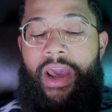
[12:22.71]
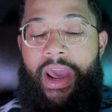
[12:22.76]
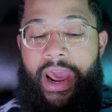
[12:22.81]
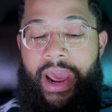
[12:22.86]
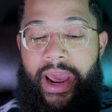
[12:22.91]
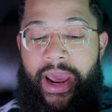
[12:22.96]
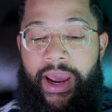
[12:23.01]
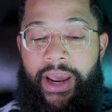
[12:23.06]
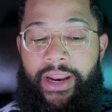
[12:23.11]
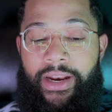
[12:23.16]

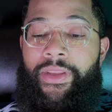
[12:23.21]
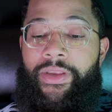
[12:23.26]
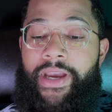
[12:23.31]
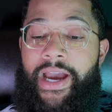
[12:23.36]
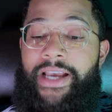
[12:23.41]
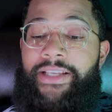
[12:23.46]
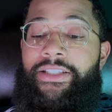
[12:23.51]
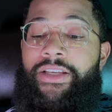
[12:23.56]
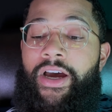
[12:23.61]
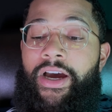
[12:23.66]
And you
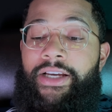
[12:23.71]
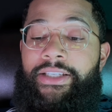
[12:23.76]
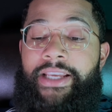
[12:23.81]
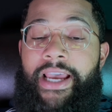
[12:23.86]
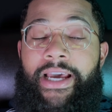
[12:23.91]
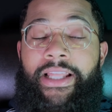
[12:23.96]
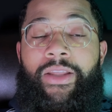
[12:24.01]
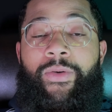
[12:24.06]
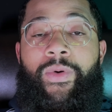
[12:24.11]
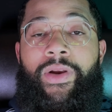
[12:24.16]
guys saw
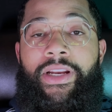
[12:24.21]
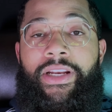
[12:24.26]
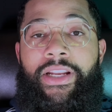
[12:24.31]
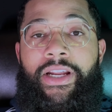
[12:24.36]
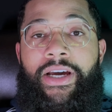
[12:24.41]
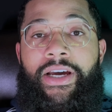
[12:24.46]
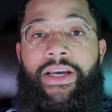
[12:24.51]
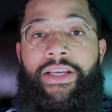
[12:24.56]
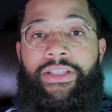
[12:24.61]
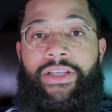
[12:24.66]
exactly what it
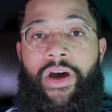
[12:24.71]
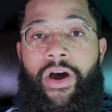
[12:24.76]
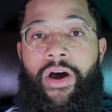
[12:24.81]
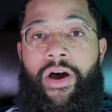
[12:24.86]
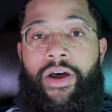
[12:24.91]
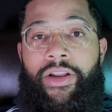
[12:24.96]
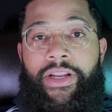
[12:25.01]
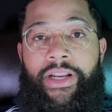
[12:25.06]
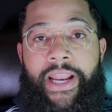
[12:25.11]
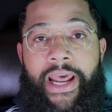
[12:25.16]
does
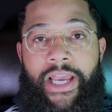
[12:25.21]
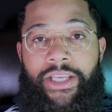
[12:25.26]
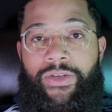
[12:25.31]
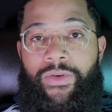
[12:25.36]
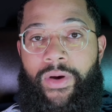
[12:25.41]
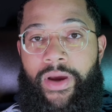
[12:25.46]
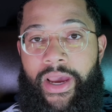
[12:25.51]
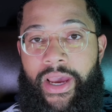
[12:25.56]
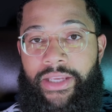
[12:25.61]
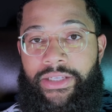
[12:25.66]
on the
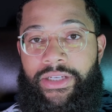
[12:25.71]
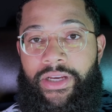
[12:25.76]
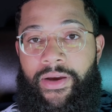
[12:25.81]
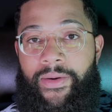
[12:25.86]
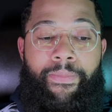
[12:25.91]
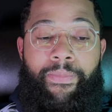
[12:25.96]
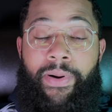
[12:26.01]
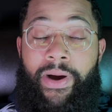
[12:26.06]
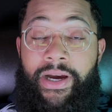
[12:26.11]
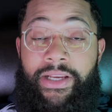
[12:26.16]
natural edge up
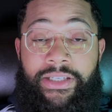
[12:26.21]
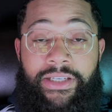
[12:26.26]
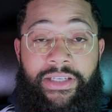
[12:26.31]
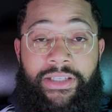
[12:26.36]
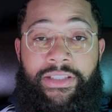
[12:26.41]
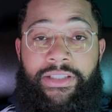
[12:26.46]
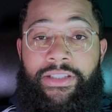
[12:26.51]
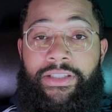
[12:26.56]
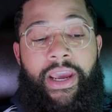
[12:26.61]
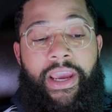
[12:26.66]

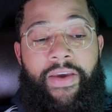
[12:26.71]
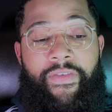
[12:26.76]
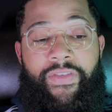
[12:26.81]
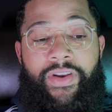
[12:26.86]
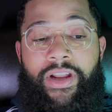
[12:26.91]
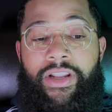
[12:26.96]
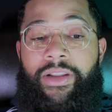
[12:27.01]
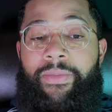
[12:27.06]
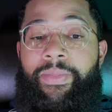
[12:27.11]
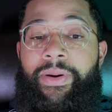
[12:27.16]
punches, even
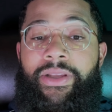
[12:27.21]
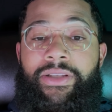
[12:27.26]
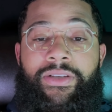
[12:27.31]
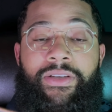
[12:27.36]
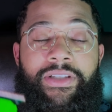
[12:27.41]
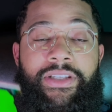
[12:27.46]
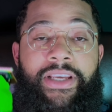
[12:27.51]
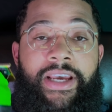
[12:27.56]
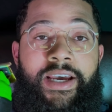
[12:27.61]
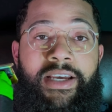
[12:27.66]
on the pencil
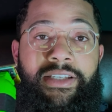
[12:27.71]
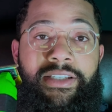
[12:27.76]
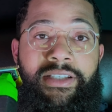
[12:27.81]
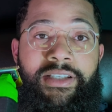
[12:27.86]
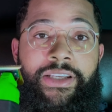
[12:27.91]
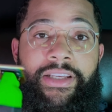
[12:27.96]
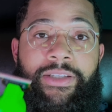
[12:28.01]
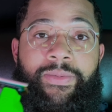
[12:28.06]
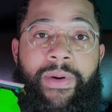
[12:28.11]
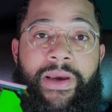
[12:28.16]

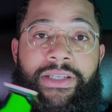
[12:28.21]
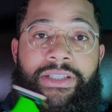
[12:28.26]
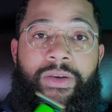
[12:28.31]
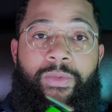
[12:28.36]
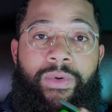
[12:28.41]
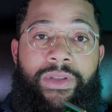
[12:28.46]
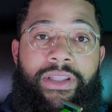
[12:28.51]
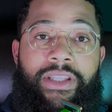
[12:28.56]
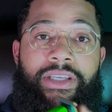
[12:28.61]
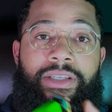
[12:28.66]
test, especially
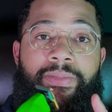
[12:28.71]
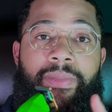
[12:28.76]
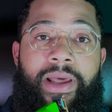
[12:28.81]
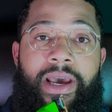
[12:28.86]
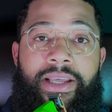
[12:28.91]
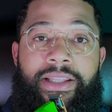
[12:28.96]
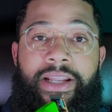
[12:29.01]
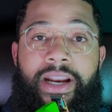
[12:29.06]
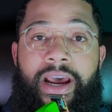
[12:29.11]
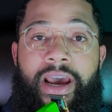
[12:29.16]
with this
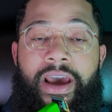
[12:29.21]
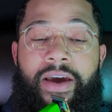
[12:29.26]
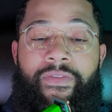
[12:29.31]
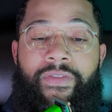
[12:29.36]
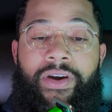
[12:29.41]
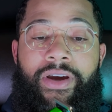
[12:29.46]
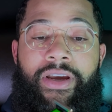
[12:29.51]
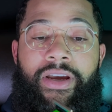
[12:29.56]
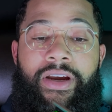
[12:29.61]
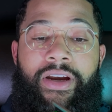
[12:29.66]
blade that I have
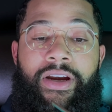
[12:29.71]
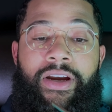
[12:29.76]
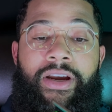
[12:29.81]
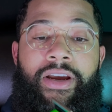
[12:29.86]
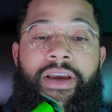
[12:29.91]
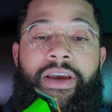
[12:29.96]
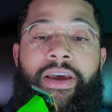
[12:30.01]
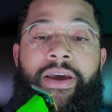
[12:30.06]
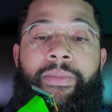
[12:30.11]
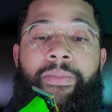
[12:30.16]
on here,
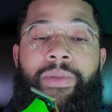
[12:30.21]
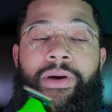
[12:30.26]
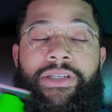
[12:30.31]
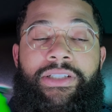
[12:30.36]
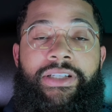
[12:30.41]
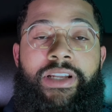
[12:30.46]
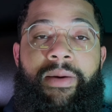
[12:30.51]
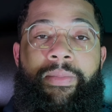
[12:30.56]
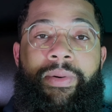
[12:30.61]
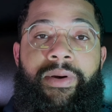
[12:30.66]
pushes
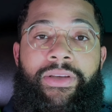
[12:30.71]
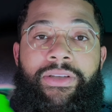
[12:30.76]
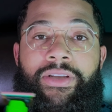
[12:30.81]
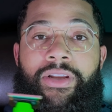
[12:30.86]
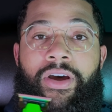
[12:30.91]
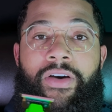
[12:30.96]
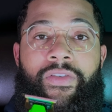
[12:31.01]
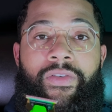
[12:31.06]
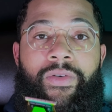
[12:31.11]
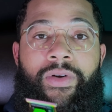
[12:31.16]
that pencil
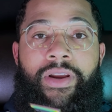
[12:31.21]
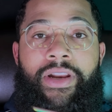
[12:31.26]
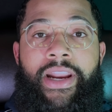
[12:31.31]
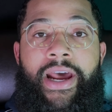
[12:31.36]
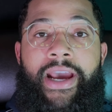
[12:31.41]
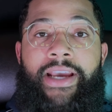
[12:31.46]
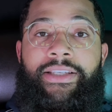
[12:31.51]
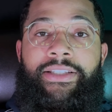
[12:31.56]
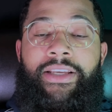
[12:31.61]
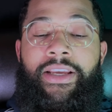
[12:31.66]
over real
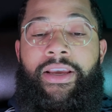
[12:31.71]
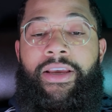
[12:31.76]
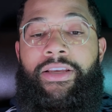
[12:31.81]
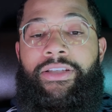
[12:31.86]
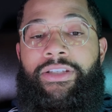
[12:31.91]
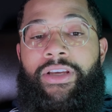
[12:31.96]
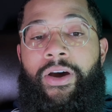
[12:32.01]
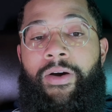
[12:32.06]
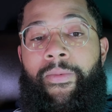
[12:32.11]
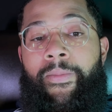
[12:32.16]
nice.
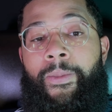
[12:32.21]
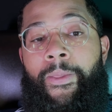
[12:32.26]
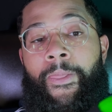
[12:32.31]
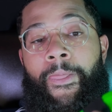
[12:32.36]
So